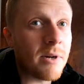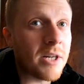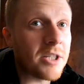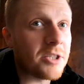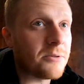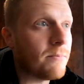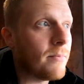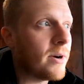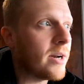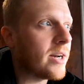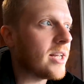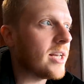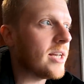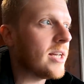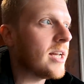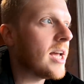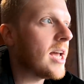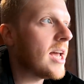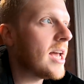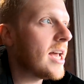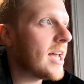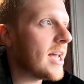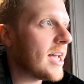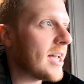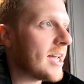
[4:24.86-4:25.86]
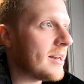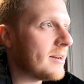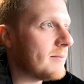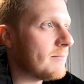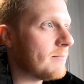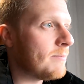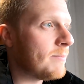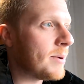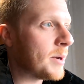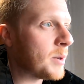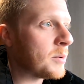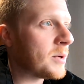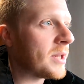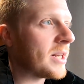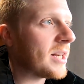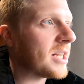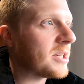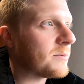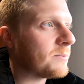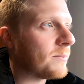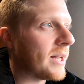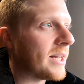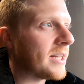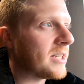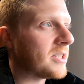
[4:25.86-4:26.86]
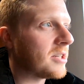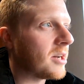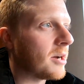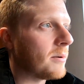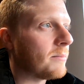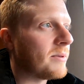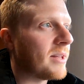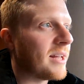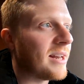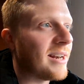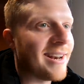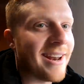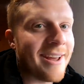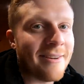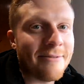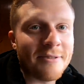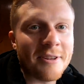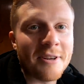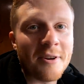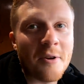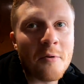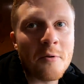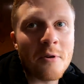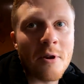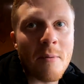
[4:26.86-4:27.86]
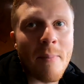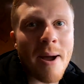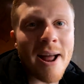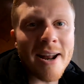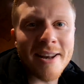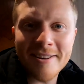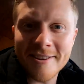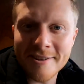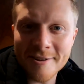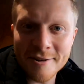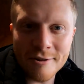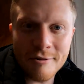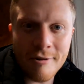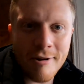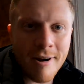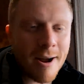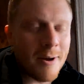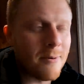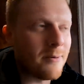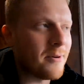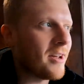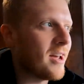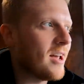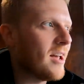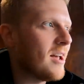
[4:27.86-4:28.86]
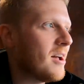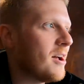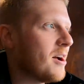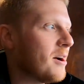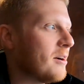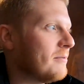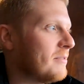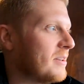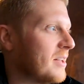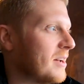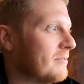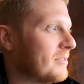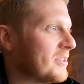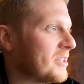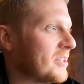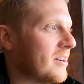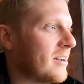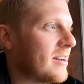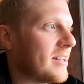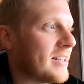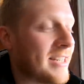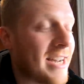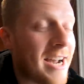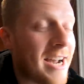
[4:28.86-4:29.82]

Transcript: much money in building this place up. They left an old abandoned ground over the other side of